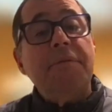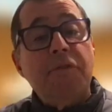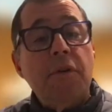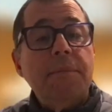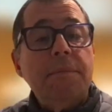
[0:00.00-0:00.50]
it
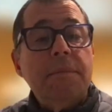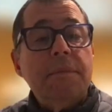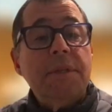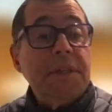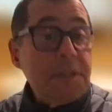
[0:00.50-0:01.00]
from
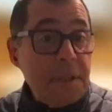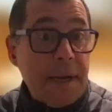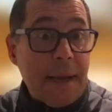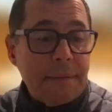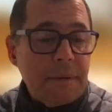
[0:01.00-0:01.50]
the
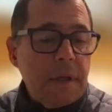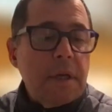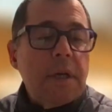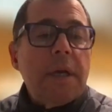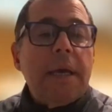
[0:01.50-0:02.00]
internet,
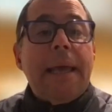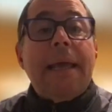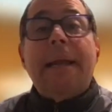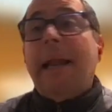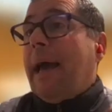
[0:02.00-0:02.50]

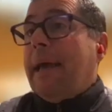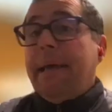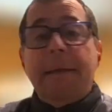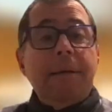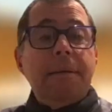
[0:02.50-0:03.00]
and
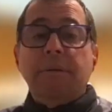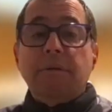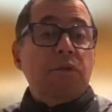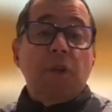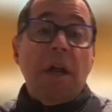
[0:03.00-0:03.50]
I
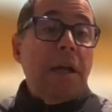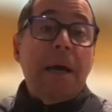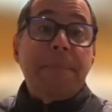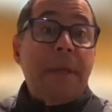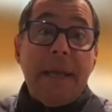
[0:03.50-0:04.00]
do not
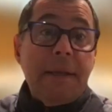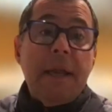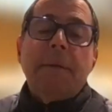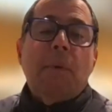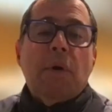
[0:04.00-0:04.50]
update
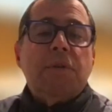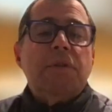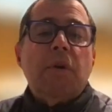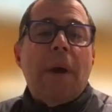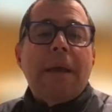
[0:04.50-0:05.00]
anymore.
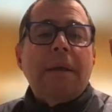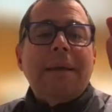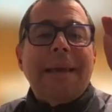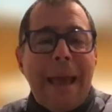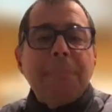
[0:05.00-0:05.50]
So I
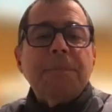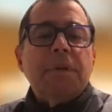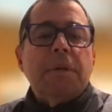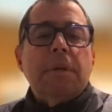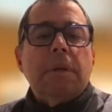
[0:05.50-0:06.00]

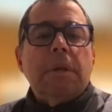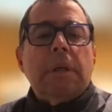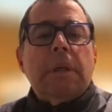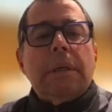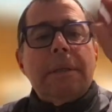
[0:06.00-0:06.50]
kept
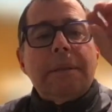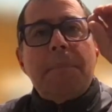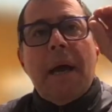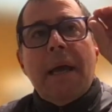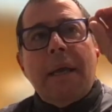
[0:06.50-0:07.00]

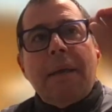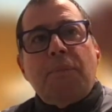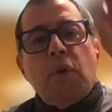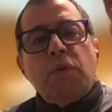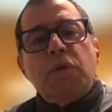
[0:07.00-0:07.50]
my
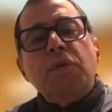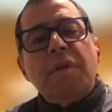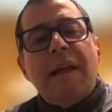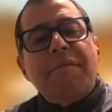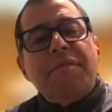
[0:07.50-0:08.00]
Pro
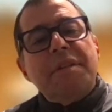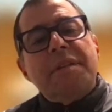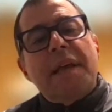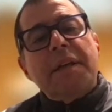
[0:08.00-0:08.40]
Tools 11